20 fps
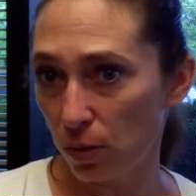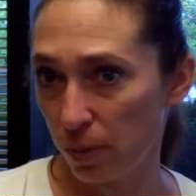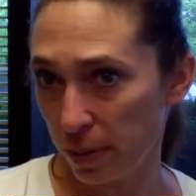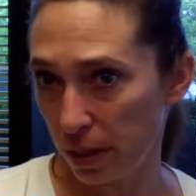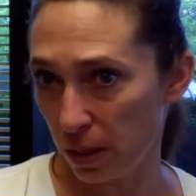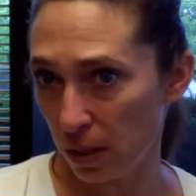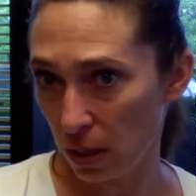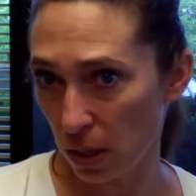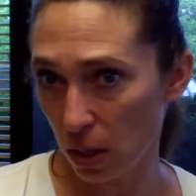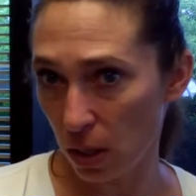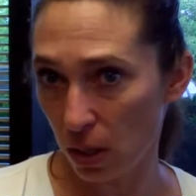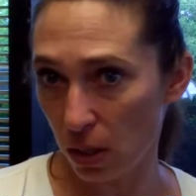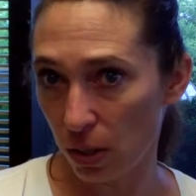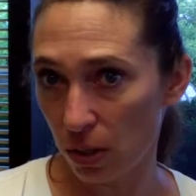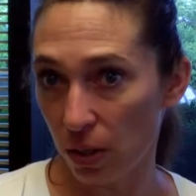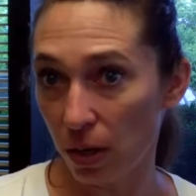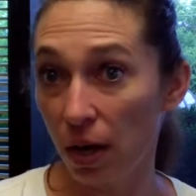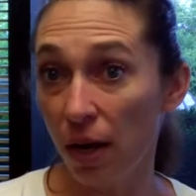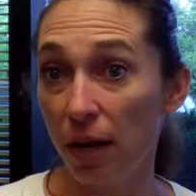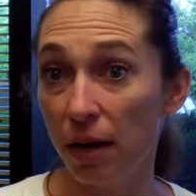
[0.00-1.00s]
bit
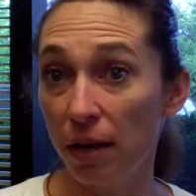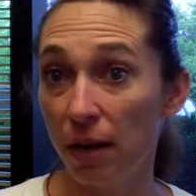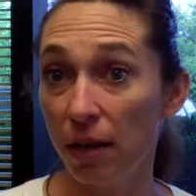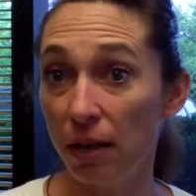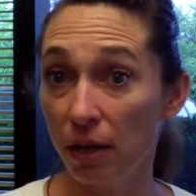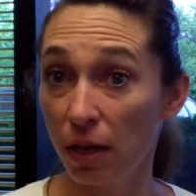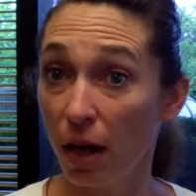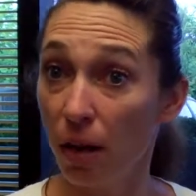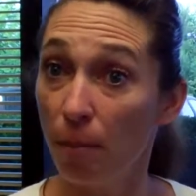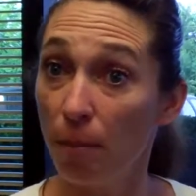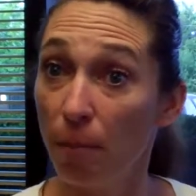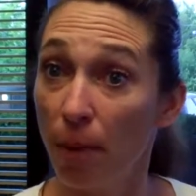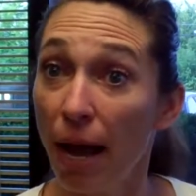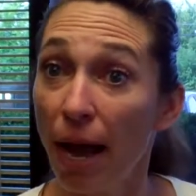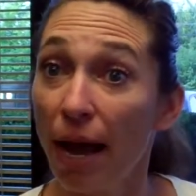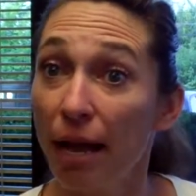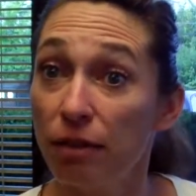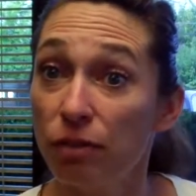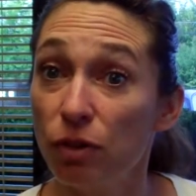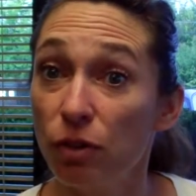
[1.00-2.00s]
longer and then come
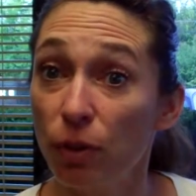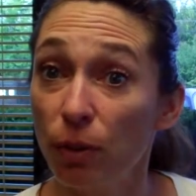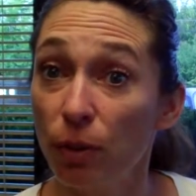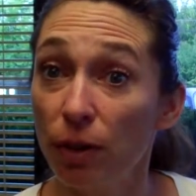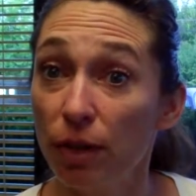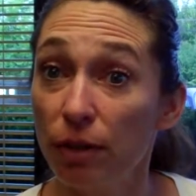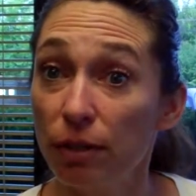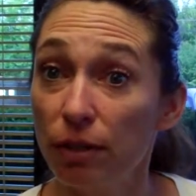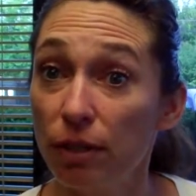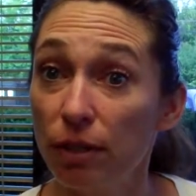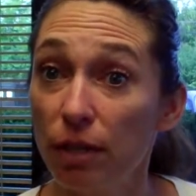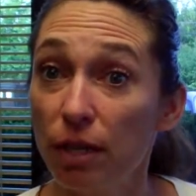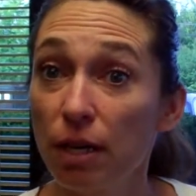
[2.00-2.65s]
back to it.